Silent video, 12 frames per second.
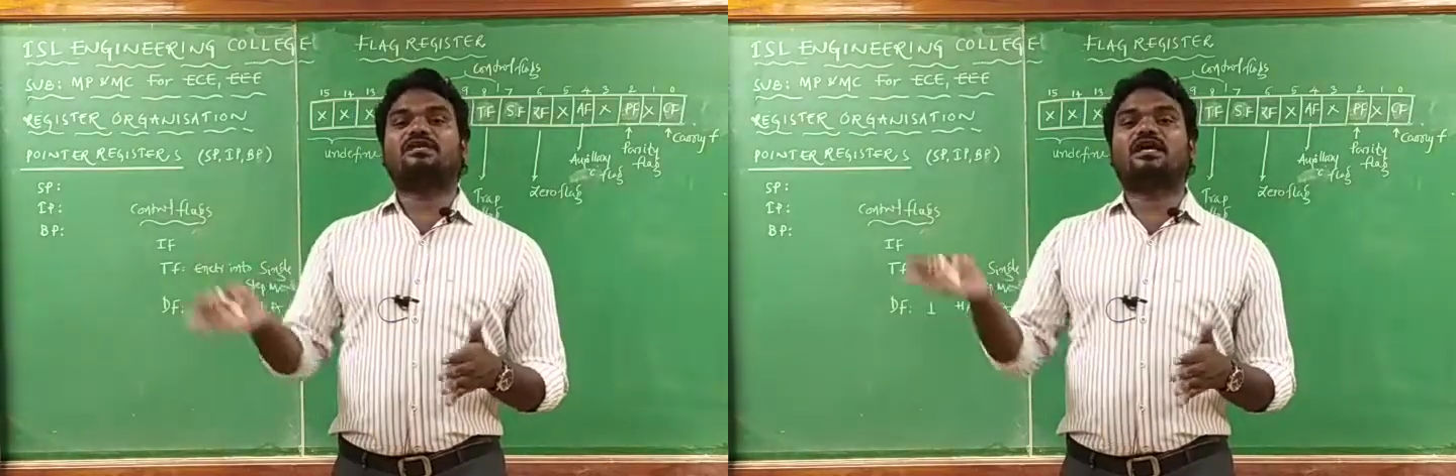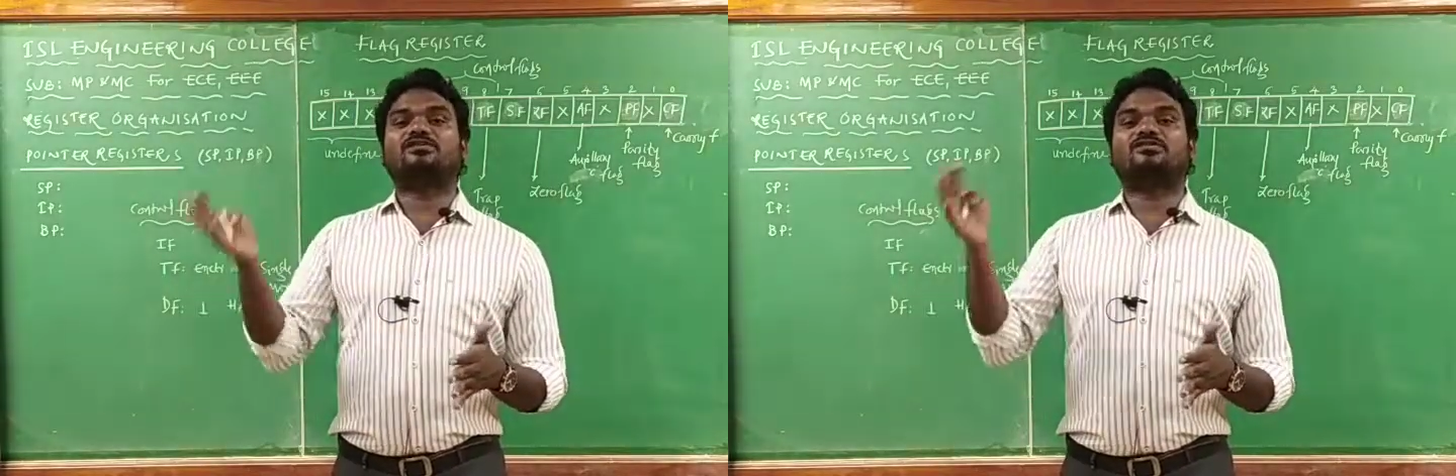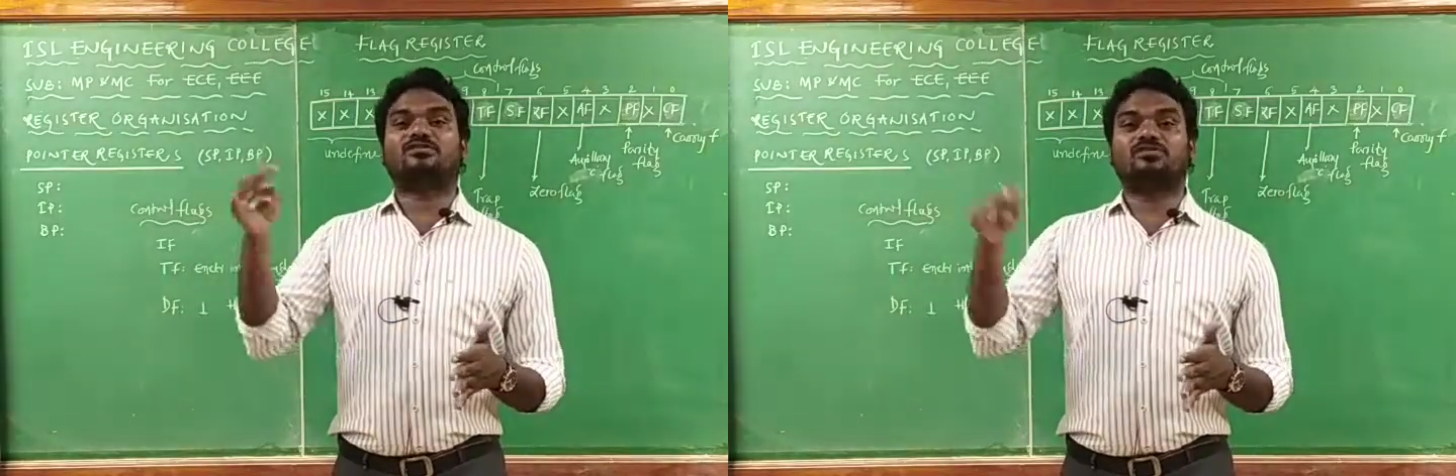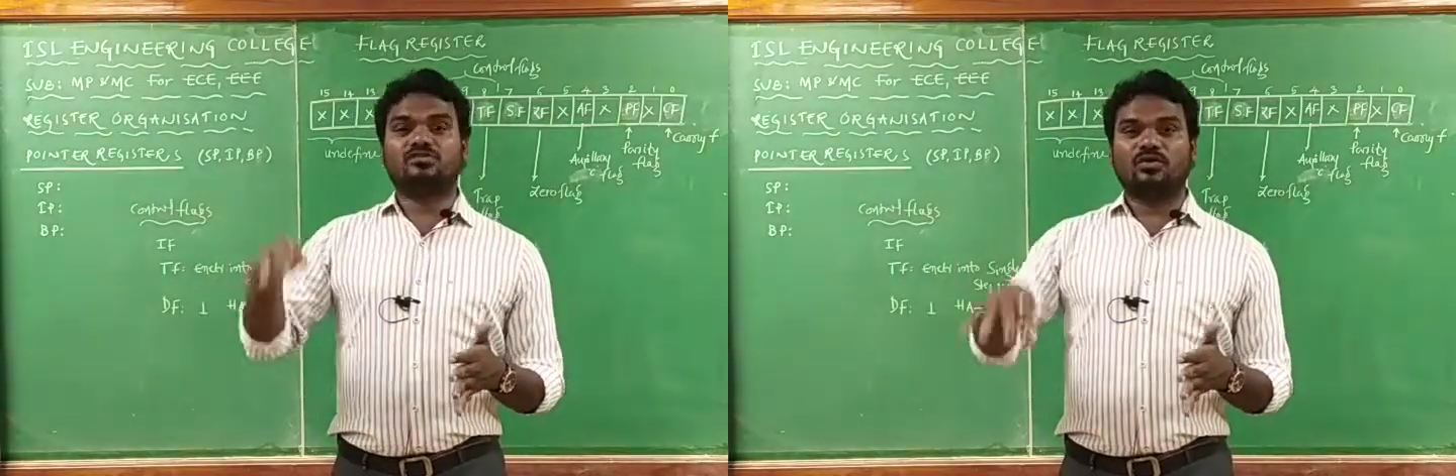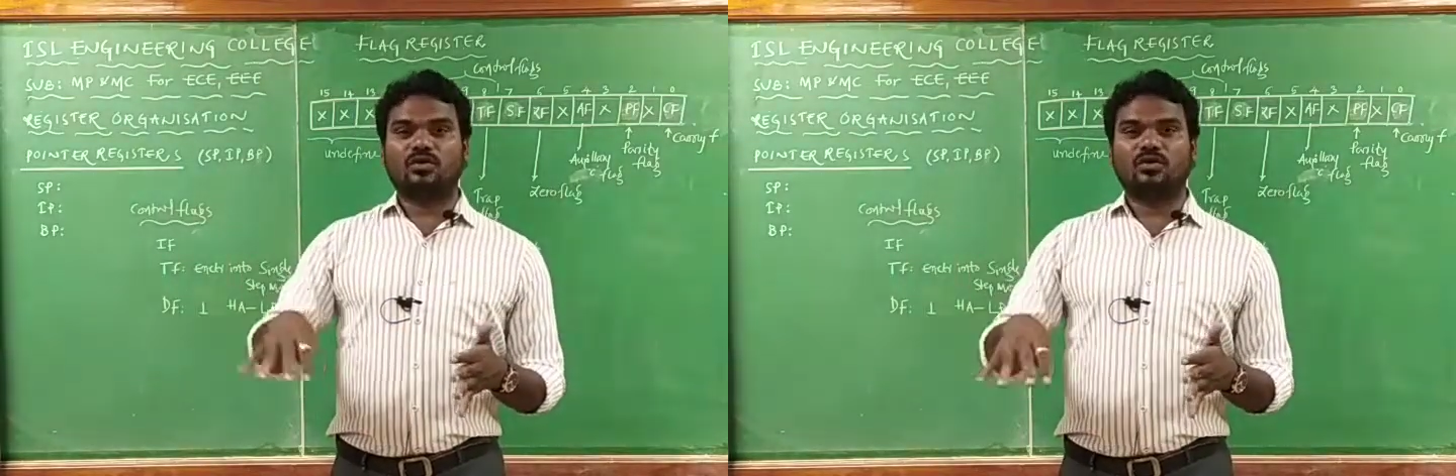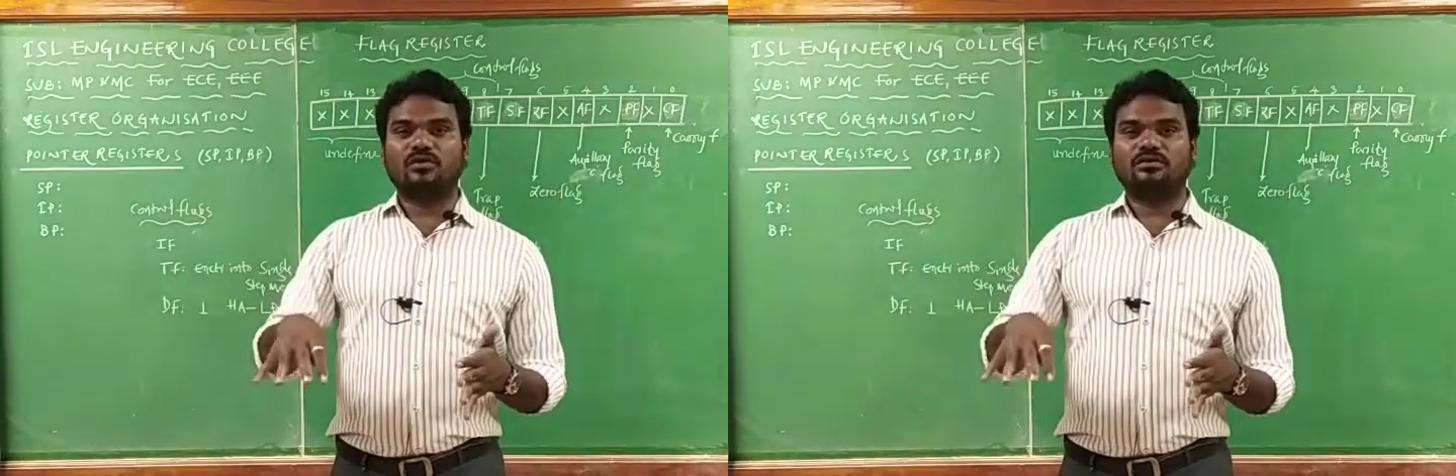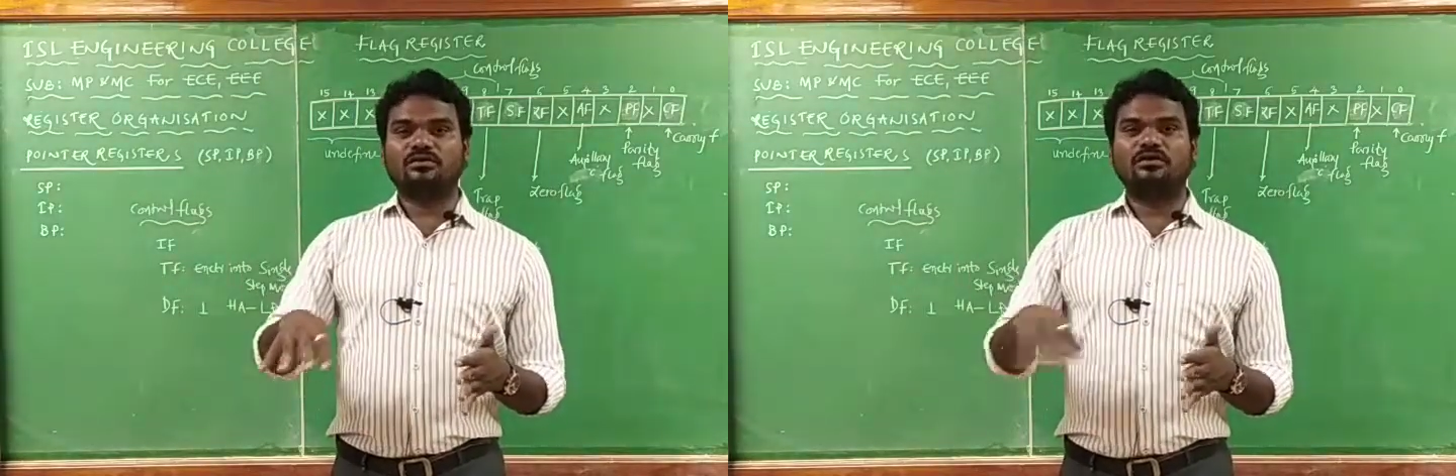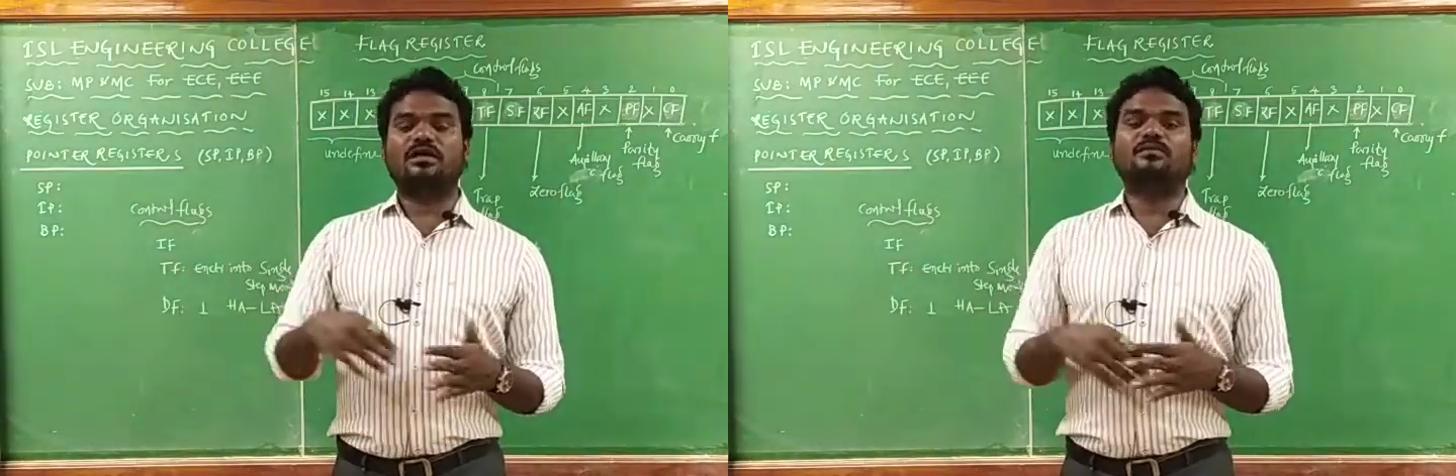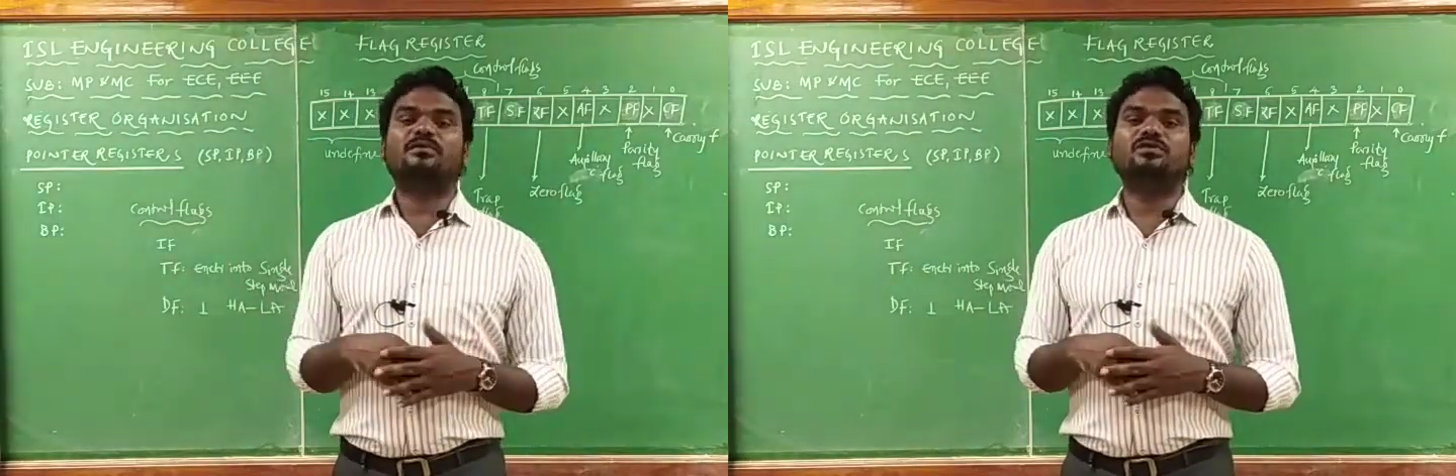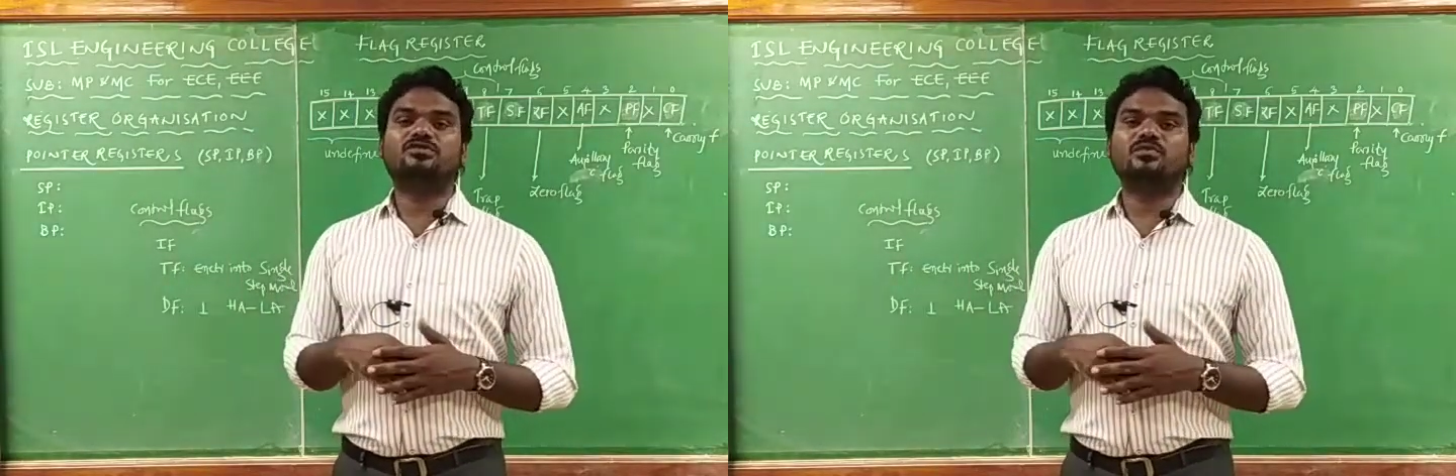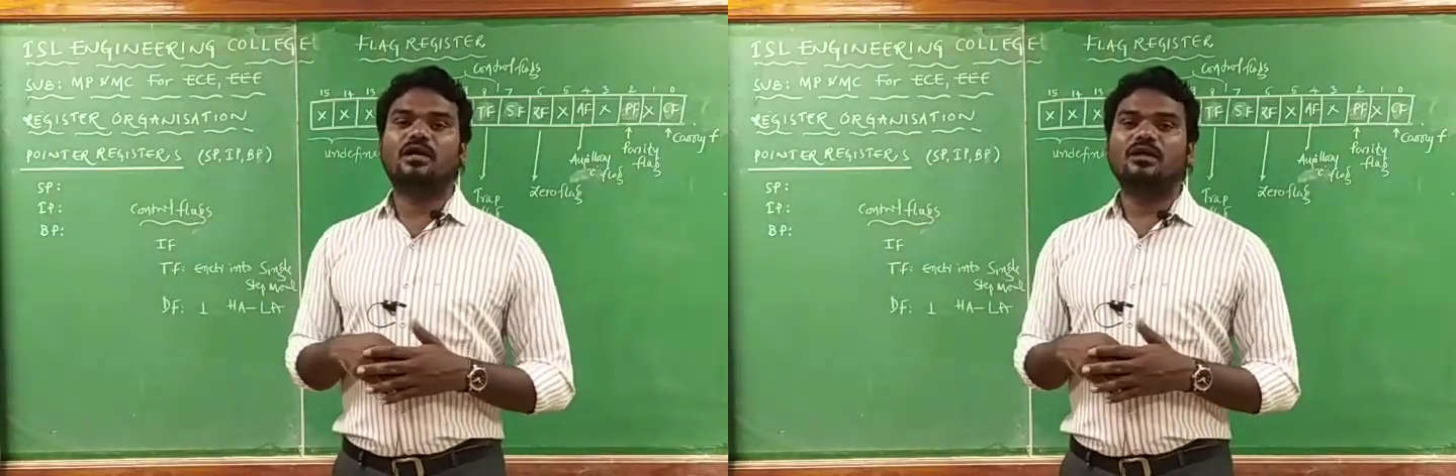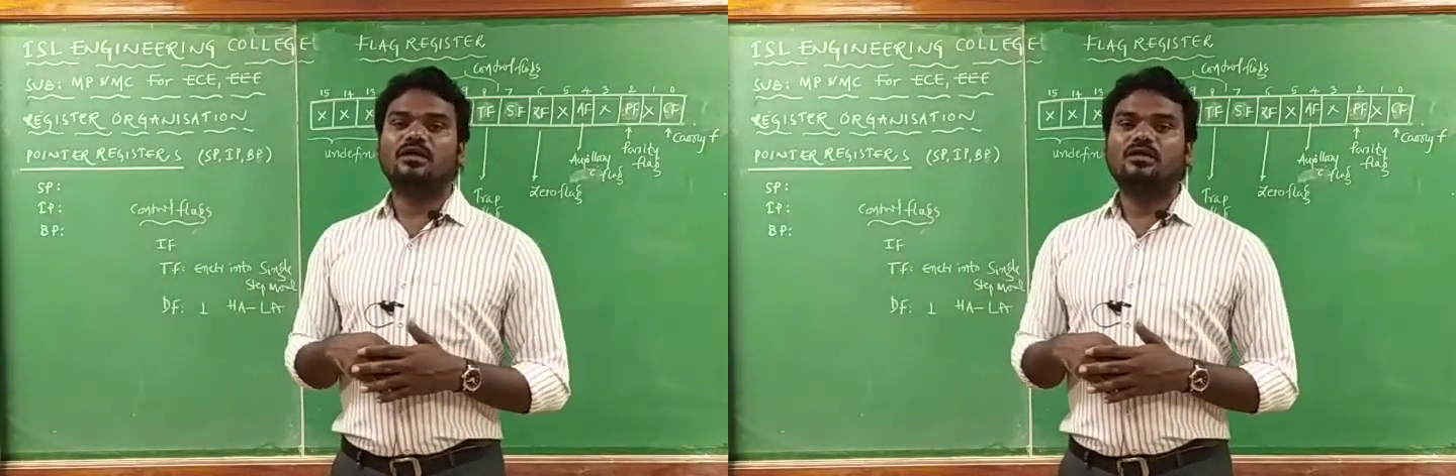has to stored. That means what?